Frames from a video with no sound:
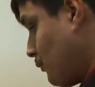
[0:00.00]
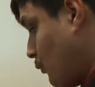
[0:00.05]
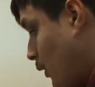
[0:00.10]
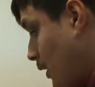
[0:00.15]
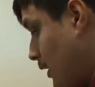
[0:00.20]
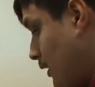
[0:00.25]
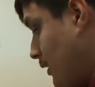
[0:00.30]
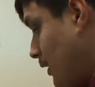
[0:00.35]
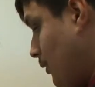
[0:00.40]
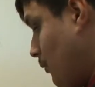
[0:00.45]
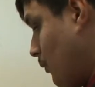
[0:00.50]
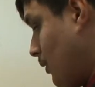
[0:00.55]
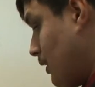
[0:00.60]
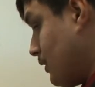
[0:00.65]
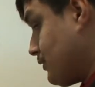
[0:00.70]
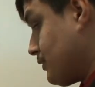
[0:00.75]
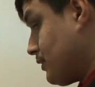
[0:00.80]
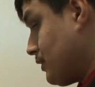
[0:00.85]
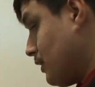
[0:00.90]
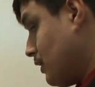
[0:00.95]
what he did
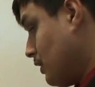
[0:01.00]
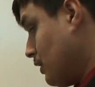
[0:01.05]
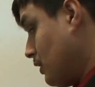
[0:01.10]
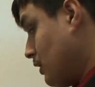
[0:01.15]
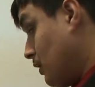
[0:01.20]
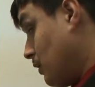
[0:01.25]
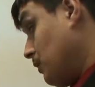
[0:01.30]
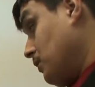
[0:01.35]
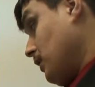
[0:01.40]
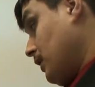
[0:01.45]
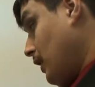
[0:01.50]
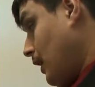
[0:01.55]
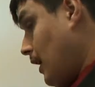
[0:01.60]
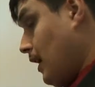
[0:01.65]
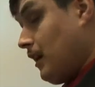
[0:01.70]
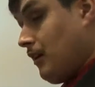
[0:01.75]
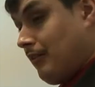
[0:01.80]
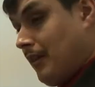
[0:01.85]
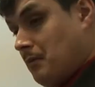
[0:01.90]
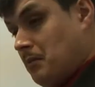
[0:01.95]
was,
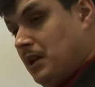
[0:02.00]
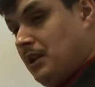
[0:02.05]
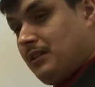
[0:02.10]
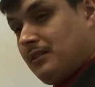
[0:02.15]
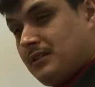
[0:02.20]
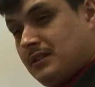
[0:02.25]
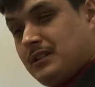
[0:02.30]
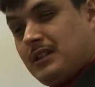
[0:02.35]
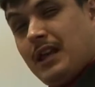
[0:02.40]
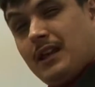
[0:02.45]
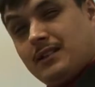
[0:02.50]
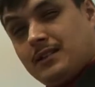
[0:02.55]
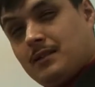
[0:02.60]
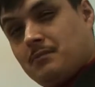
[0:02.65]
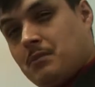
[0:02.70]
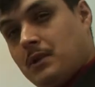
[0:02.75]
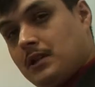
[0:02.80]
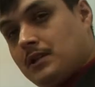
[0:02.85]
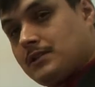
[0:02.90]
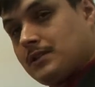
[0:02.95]
okay, let me take
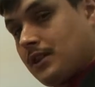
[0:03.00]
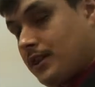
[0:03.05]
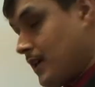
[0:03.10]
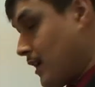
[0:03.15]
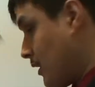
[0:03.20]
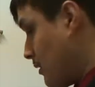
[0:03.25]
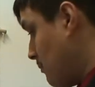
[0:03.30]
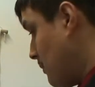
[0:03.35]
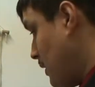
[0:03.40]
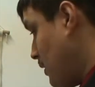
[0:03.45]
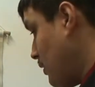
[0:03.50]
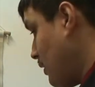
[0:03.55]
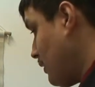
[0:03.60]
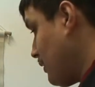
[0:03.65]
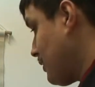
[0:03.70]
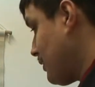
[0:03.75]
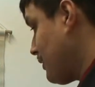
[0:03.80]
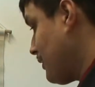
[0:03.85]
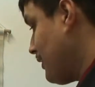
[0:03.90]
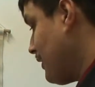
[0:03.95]
some minutes to think about
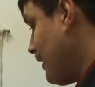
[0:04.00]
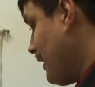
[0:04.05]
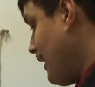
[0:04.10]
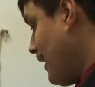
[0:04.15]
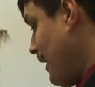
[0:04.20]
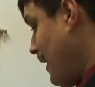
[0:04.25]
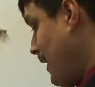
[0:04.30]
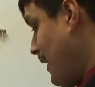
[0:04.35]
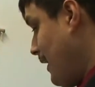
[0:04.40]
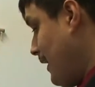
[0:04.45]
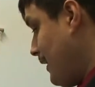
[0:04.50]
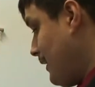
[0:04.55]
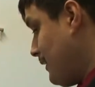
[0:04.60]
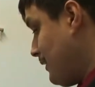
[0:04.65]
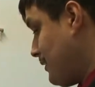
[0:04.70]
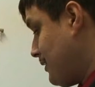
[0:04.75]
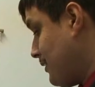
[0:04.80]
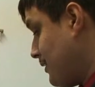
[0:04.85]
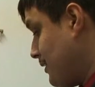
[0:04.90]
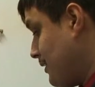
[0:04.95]
it,
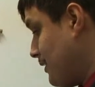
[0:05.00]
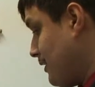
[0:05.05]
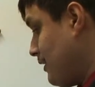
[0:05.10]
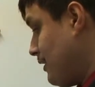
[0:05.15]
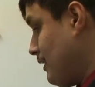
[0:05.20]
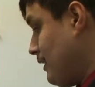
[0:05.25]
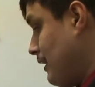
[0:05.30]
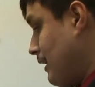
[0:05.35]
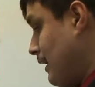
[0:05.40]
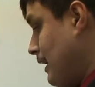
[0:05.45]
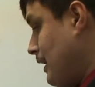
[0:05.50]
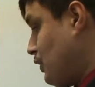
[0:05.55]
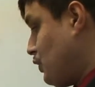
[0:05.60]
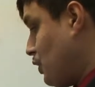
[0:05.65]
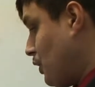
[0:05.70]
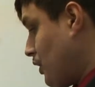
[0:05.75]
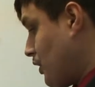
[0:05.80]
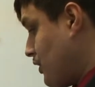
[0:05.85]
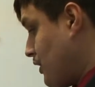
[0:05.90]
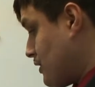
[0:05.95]
and he
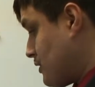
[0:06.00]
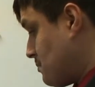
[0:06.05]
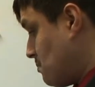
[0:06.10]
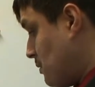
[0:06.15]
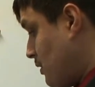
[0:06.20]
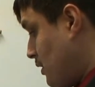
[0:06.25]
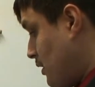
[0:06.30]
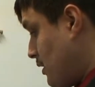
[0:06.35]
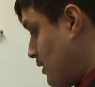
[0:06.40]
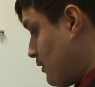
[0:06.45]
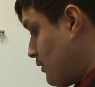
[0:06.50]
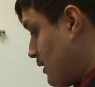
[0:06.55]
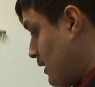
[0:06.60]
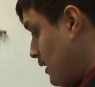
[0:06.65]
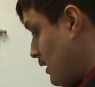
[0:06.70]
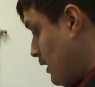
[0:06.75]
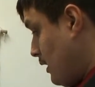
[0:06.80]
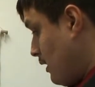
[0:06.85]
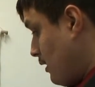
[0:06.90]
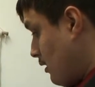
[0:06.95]
took this pawn
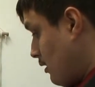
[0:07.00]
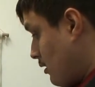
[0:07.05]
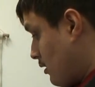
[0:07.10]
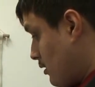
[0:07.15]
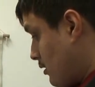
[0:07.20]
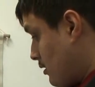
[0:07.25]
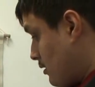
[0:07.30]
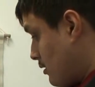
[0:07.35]
right here.